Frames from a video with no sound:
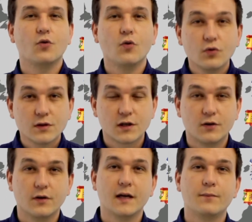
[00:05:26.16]

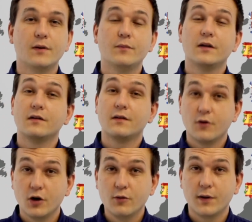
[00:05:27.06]
also implemented their
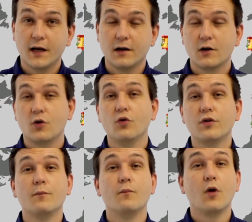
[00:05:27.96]
own plan, called
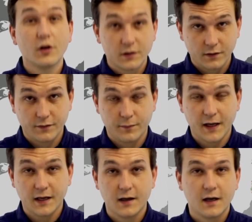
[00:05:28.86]
the Molotov
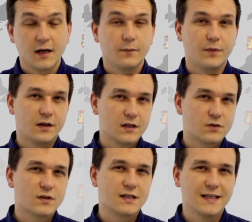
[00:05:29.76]
Plan, but this
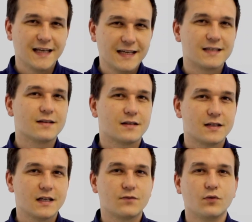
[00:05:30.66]
was less
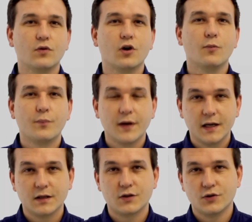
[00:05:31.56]
successful
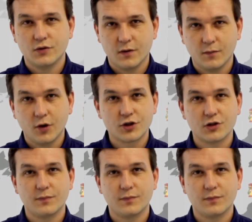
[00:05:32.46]
compared to the Marshall